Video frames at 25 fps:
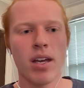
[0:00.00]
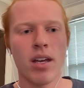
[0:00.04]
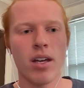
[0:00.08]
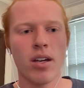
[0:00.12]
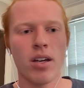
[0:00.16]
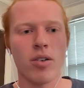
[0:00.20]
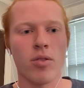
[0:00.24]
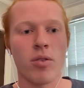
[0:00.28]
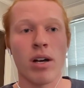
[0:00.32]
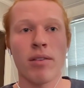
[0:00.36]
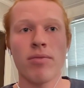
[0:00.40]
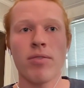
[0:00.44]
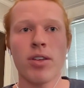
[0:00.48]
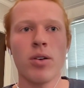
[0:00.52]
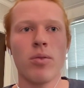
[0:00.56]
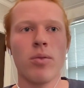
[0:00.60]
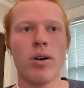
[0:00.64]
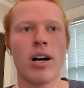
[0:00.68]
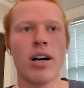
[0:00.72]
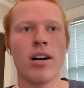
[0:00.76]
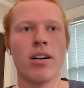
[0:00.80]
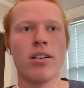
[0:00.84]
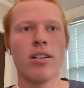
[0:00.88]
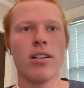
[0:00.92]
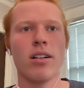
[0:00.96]

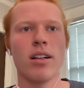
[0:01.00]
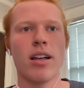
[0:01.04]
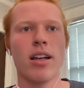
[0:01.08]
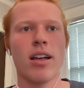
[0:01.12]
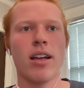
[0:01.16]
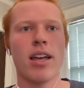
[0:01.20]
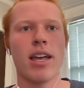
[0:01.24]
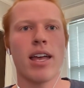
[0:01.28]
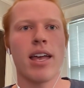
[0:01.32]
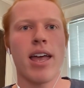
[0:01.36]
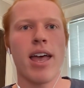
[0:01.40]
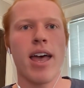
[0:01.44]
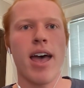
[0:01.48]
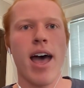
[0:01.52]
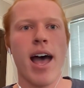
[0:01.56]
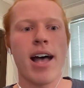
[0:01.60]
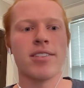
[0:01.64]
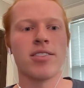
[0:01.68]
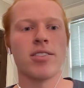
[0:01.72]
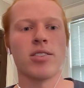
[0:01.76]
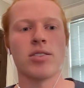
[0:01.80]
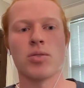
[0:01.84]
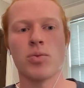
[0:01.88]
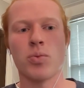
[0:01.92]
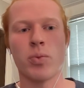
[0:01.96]
GraphQL
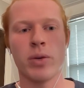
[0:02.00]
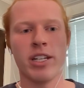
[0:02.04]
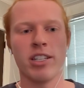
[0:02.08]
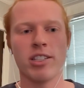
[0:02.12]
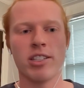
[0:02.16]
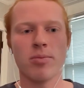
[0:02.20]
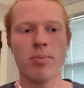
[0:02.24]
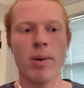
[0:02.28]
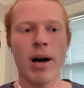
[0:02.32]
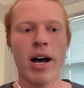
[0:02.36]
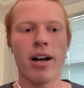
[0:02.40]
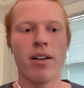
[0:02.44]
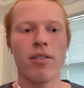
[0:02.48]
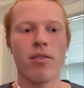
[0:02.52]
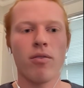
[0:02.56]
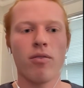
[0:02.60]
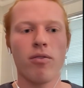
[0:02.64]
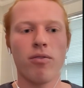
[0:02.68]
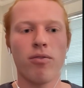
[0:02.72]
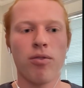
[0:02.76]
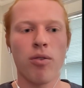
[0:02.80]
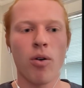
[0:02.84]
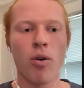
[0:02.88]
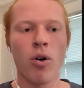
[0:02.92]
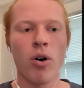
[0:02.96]
has a sweet spot
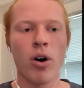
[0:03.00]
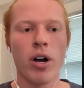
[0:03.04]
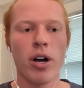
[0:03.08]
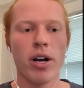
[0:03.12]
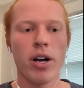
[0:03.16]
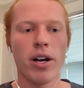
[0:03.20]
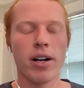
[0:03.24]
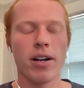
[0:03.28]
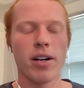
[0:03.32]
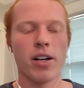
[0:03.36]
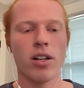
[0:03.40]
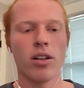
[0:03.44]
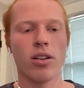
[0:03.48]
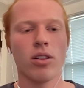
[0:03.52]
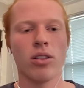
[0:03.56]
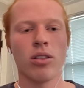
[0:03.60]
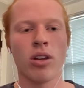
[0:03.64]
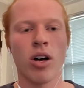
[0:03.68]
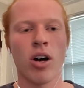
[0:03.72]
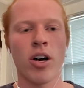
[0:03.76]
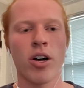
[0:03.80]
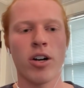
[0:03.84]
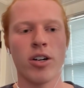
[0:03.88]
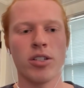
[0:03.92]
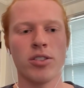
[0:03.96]
for
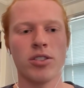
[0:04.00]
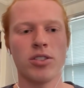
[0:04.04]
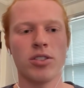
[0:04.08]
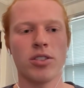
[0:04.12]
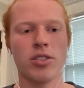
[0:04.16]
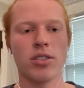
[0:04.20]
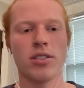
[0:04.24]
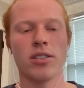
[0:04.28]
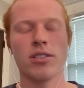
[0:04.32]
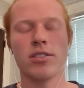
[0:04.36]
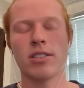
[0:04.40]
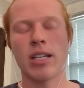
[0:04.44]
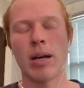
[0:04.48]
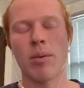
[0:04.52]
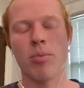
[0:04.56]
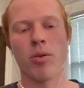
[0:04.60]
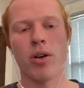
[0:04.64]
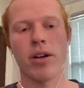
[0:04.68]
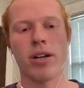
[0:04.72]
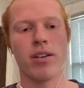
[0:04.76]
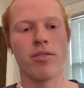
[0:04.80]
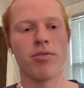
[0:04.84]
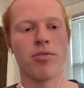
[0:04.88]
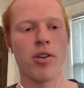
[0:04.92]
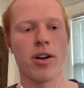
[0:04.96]
large
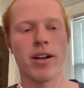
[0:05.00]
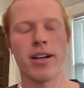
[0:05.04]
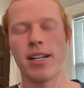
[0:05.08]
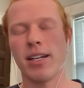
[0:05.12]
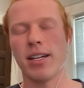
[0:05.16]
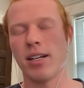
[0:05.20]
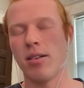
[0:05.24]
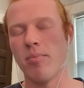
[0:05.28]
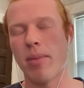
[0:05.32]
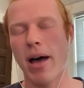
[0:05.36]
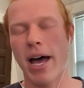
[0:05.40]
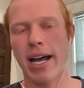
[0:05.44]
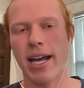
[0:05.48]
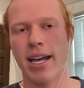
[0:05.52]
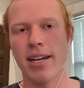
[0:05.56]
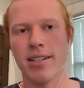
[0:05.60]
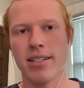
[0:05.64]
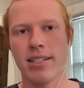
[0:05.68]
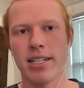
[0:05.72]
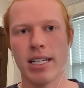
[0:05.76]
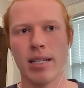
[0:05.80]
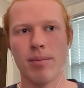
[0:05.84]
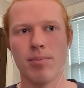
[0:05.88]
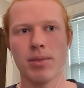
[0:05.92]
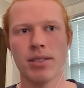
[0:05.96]
separated front-end and back-end
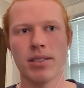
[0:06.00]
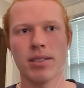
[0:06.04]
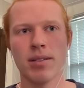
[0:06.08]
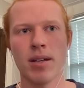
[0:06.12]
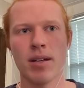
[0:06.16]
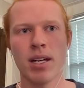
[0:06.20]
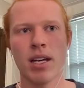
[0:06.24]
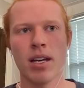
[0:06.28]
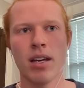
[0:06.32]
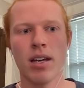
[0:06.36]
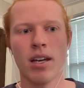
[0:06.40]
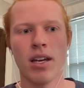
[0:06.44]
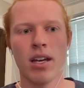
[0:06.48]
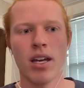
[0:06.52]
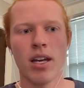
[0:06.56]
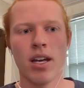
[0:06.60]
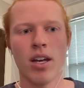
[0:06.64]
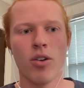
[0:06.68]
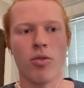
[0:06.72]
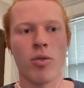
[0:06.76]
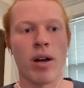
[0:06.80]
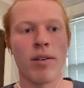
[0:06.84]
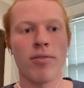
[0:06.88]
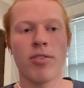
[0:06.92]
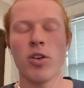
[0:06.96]
teams.
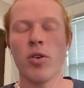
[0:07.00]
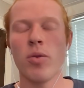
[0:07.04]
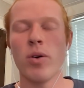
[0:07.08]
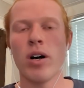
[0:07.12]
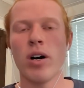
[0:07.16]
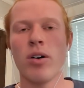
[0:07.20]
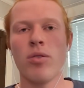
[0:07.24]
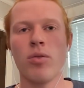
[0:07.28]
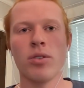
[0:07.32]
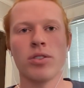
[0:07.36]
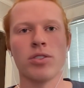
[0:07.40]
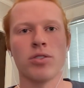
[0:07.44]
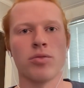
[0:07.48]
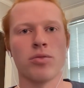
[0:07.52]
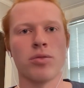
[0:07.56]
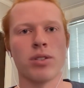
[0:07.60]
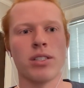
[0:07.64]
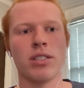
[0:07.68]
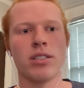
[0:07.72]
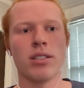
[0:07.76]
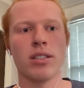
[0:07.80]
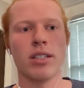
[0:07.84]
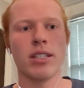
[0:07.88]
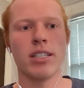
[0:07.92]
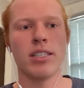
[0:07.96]
GraphQL was
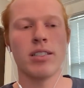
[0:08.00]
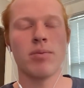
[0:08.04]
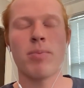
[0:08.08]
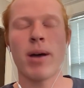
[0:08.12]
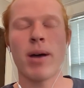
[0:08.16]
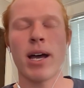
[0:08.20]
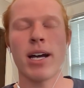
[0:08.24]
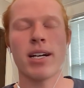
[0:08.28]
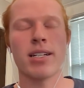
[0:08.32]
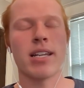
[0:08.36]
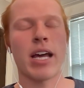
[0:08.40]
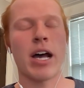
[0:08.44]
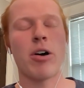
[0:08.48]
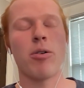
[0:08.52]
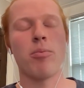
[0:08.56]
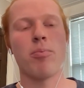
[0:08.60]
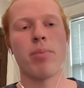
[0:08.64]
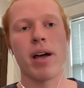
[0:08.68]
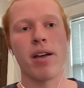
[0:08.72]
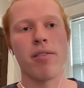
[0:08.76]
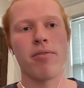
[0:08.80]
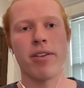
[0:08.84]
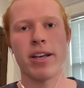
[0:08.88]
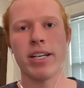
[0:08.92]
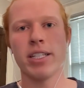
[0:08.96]
originally spec'd out
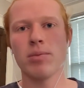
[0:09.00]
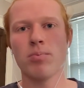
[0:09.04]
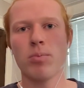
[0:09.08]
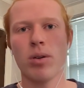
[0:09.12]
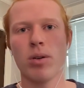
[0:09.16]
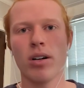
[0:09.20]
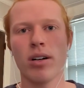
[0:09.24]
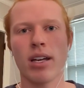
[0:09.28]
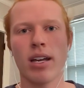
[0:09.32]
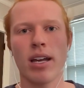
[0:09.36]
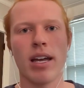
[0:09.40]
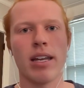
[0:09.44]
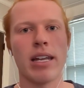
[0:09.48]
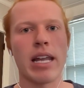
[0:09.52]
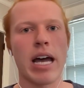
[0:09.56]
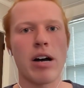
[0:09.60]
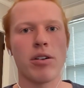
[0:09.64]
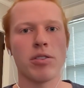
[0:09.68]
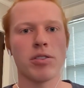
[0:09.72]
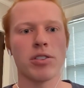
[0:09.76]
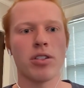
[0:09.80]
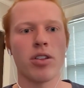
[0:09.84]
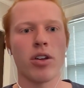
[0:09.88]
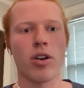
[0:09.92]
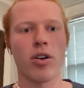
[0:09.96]
by Facebook, and now
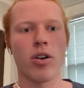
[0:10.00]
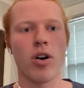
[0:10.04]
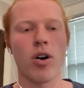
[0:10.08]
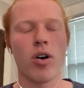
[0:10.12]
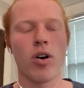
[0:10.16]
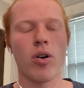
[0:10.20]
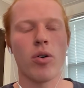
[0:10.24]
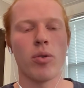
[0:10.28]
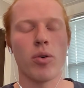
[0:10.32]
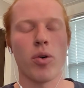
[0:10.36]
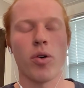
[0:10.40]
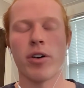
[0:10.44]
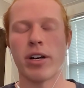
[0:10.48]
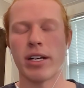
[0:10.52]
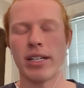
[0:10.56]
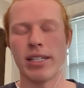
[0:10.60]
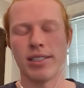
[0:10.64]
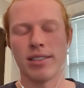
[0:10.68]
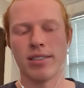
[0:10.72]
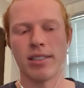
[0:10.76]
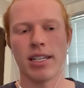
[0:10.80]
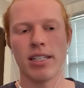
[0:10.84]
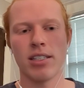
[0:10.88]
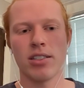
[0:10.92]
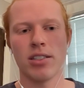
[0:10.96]
it's their own
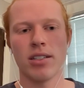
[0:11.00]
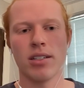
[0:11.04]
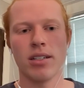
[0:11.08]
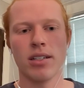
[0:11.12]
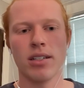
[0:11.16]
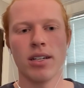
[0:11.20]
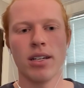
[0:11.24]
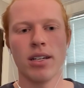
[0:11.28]
organization.